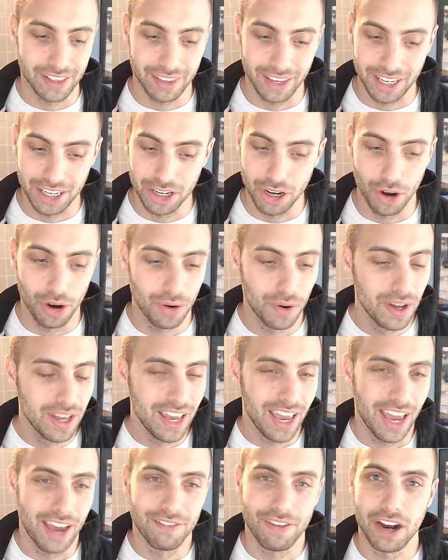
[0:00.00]
And it's like, you know,
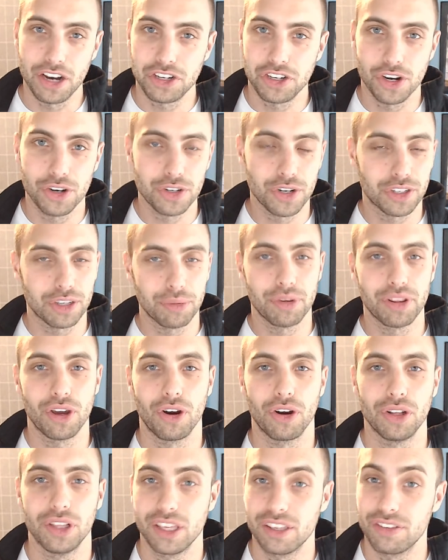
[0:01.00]
if I showed you some of
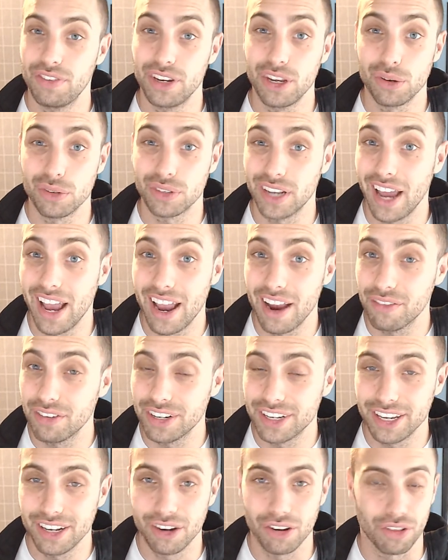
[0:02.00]
the earliest videos that I
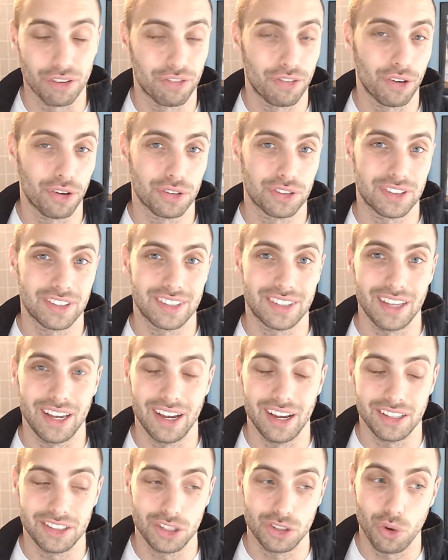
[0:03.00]
ever did or the first
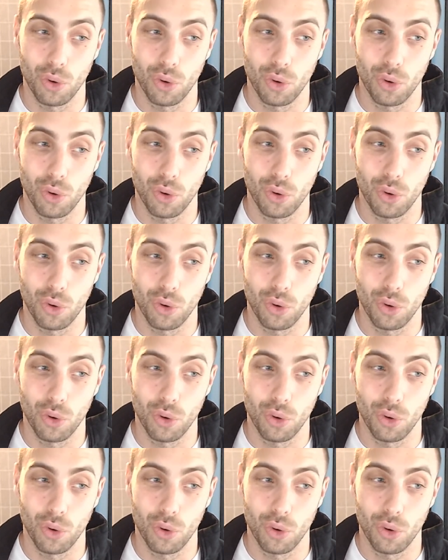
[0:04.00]
uh,